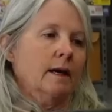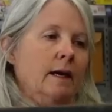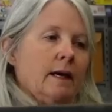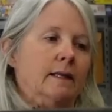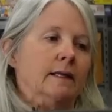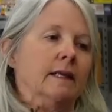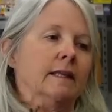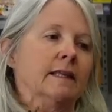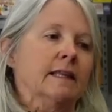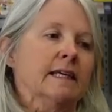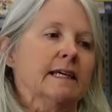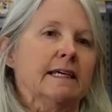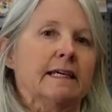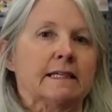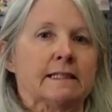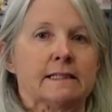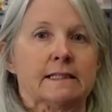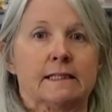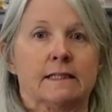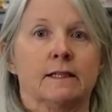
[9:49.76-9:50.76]
And then
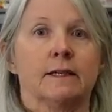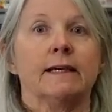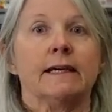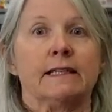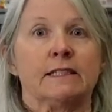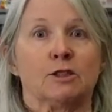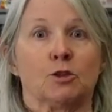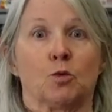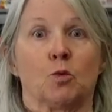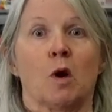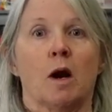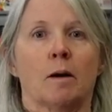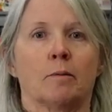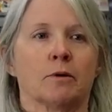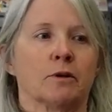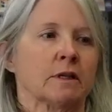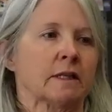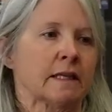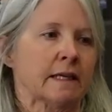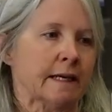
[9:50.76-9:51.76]
this is a
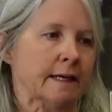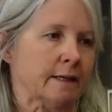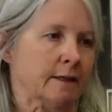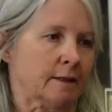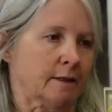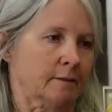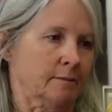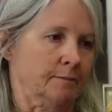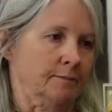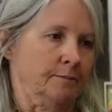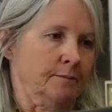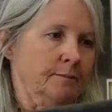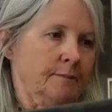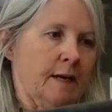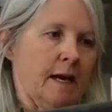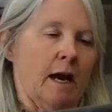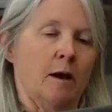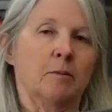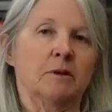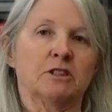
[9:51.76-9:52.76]
Robert thing.
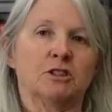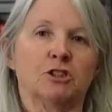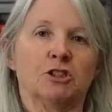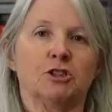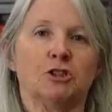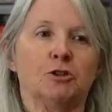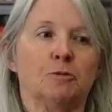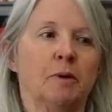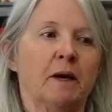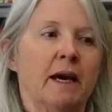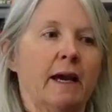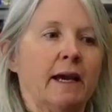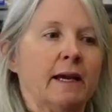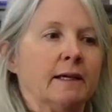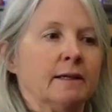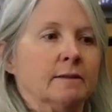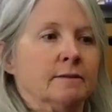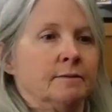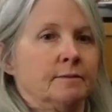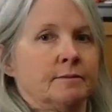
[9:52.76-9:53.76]
How much did you pay?